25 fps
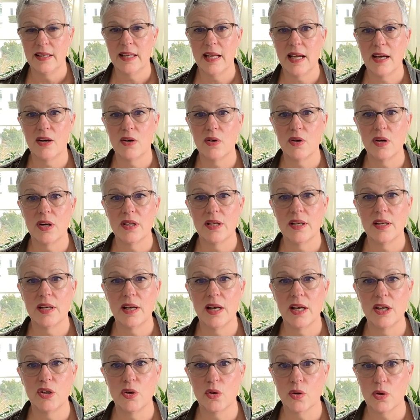Now,
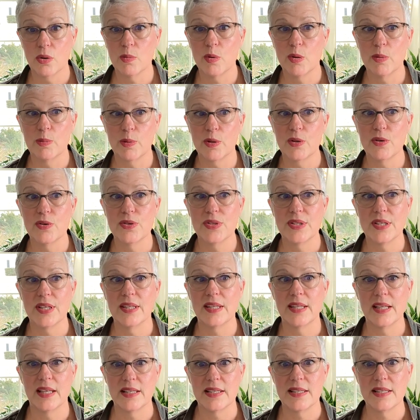a normal
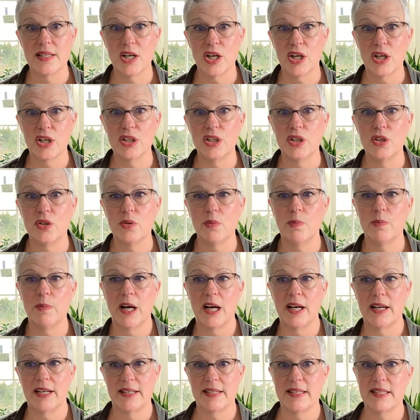person that saw you
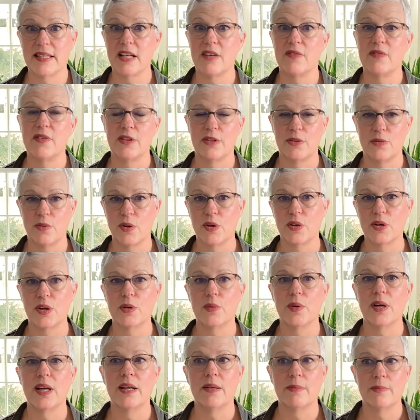buying stuff and throwing it
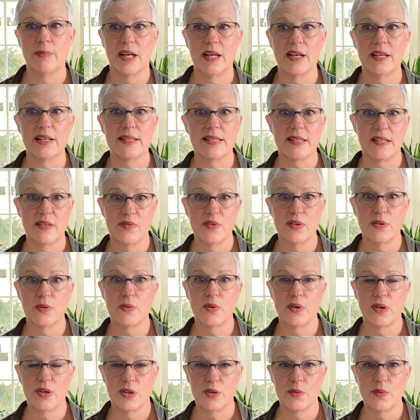away and buying stuff and
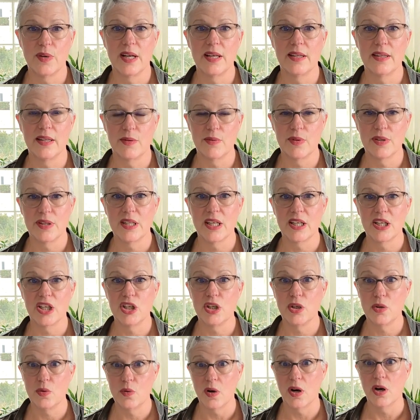throwing it away, they would think
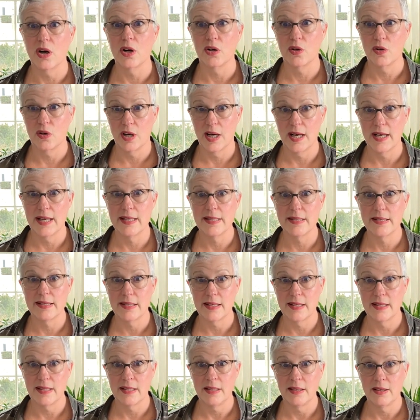you are
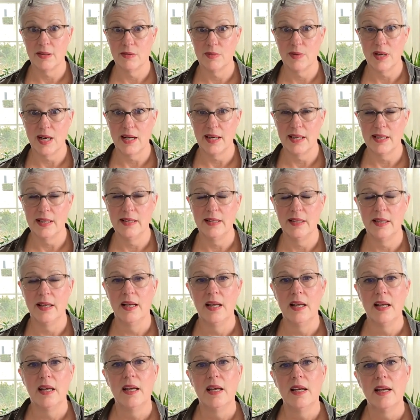crazy, right?
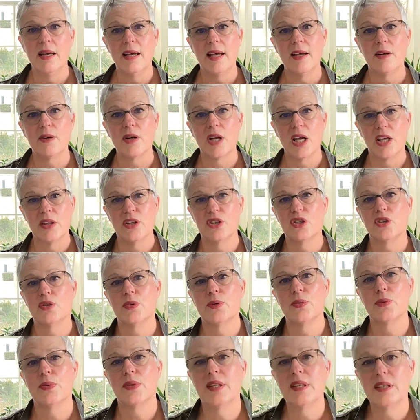And the
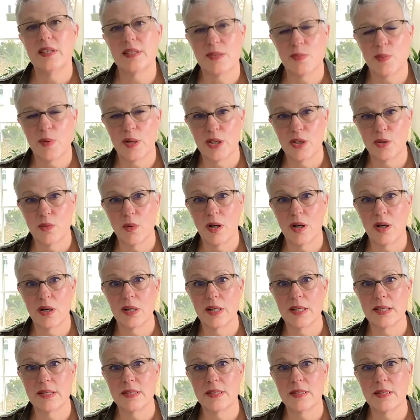truth is, what you
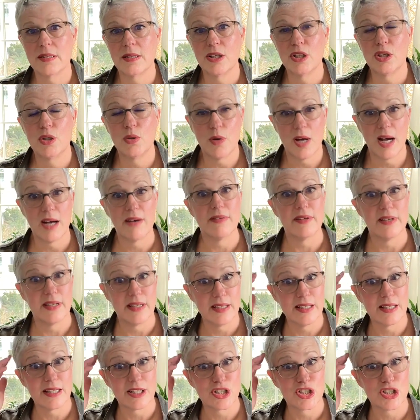are is you have an
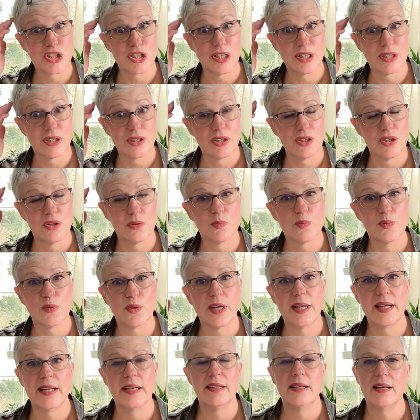addiction. Your
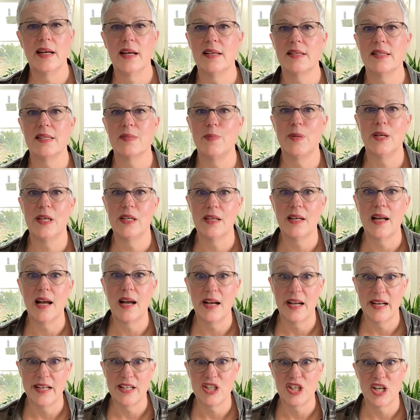brain has been
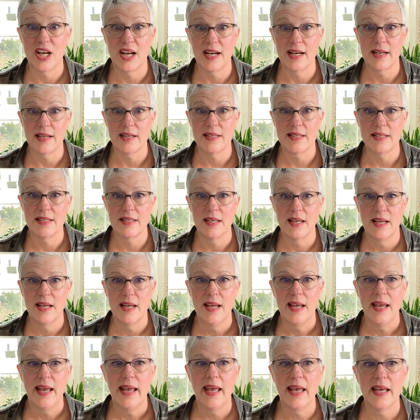hijacked
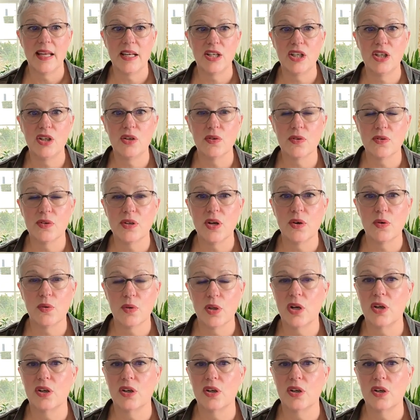and you're no